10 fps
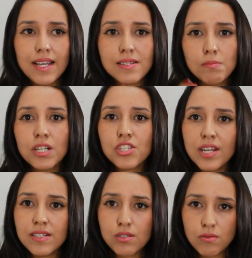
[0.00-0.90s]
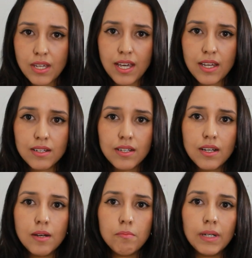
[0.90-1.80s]
as much as you can,
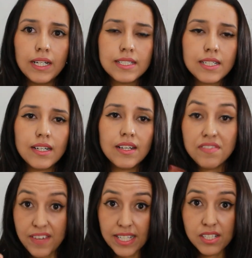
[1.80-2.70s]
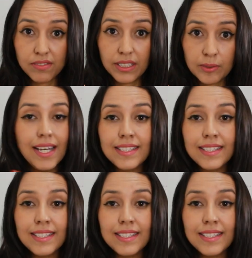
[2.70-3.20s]
but uh, effectively.